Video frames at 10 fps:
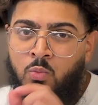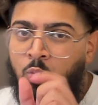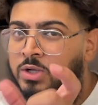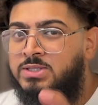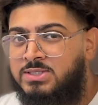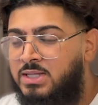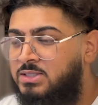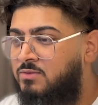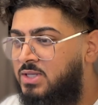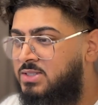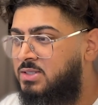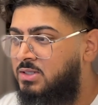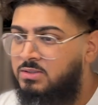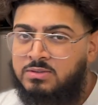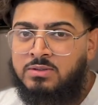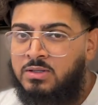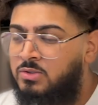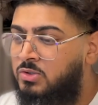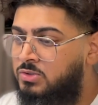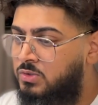one set of data,
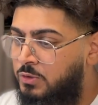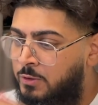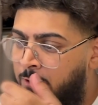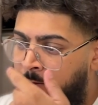not two.